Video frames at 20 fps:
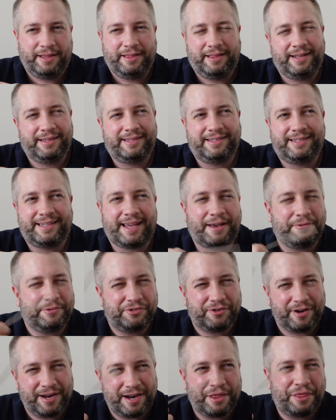That's I was
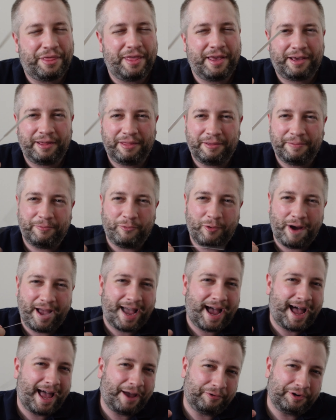trying to think of the way
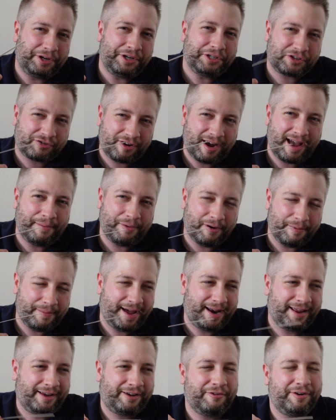I would describe
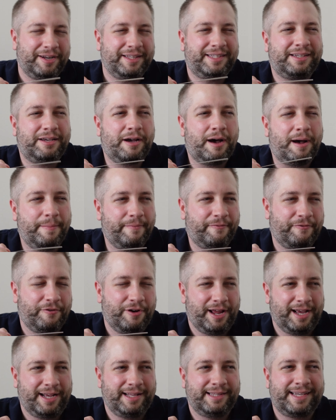Armani Code. It's
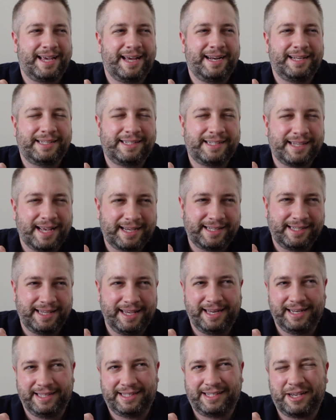comforting. It's kind of sexy
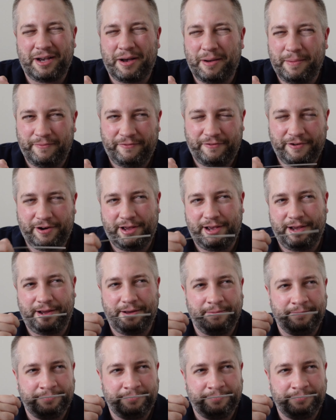and it's comforting.